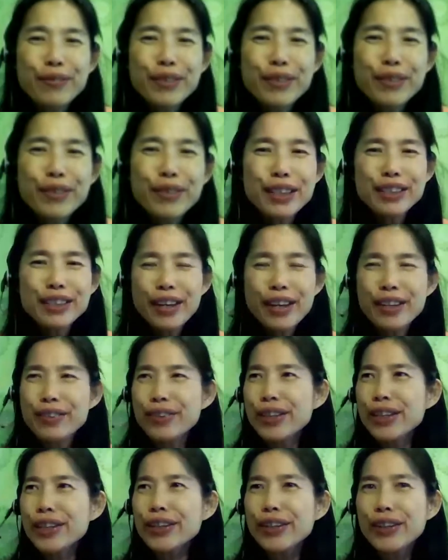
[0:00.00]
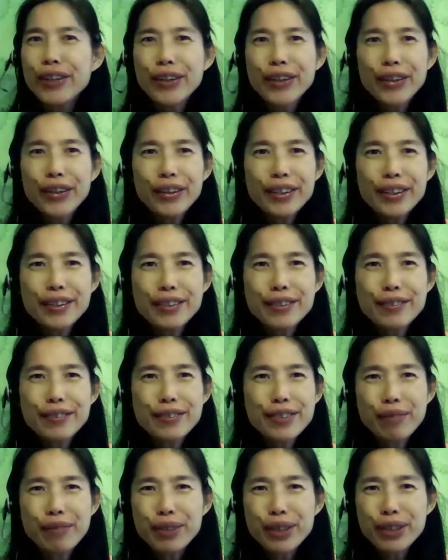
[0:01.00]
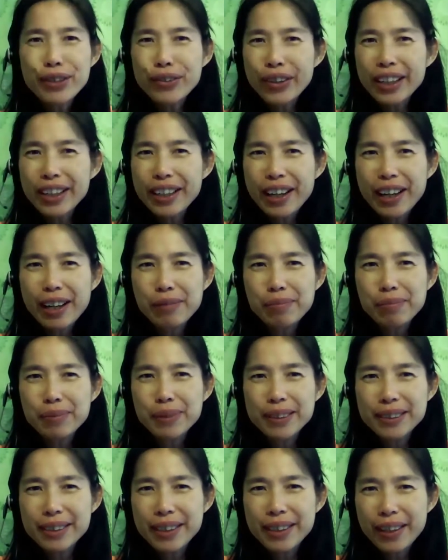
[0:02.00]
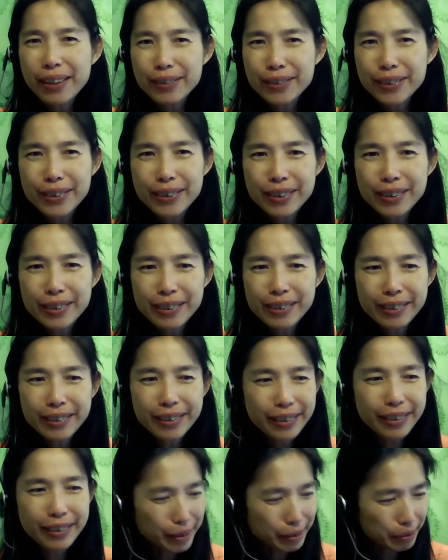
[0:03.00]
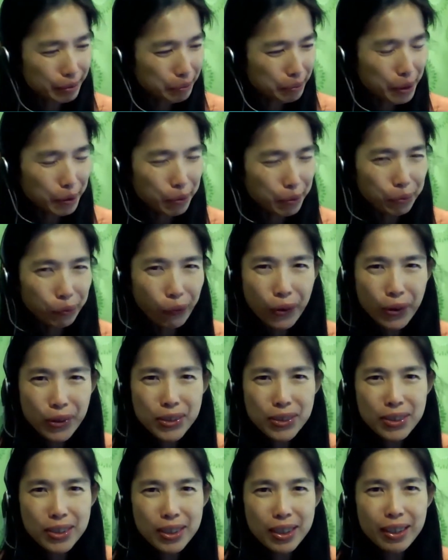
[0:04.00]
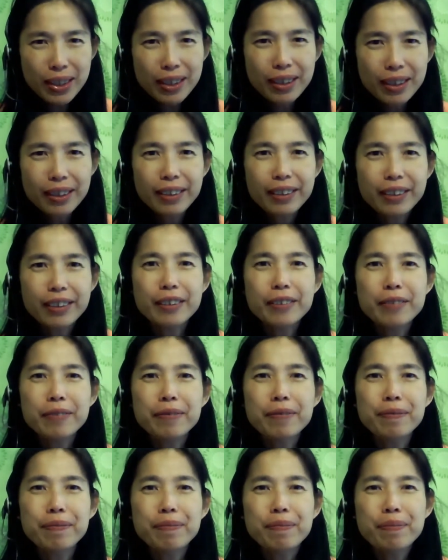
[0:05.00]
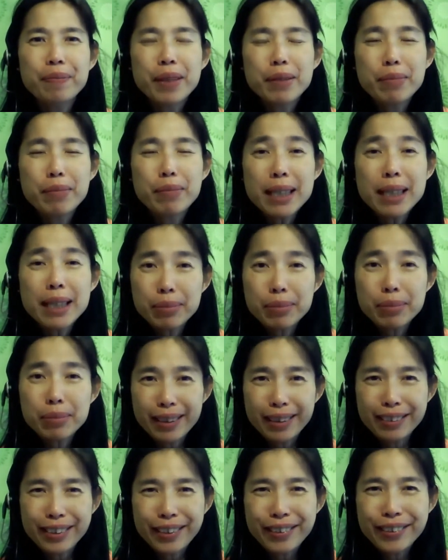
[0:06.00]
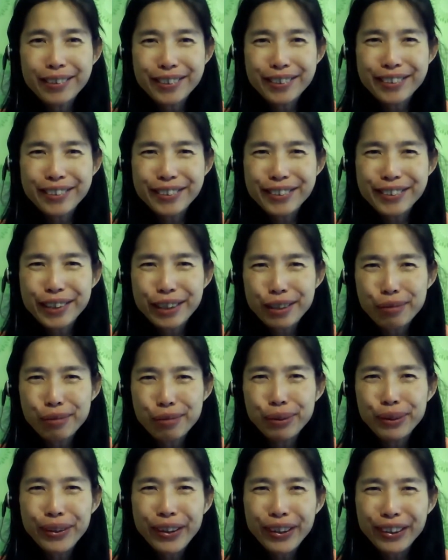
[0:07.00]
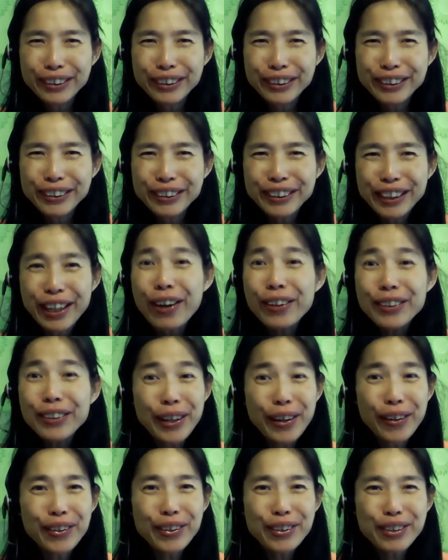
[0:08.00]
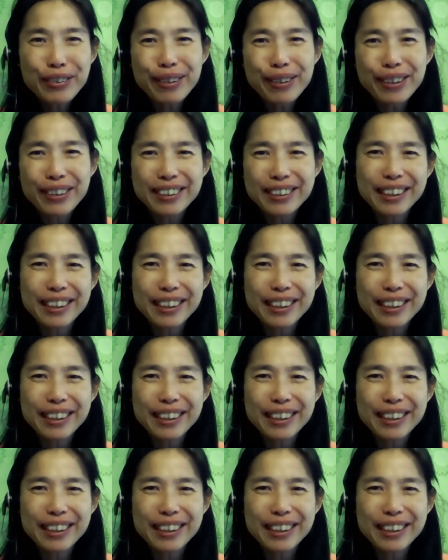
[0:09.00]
Because I think uh, something great happened at the um, the first um, meetup that I attended that you put on. So tell tell us about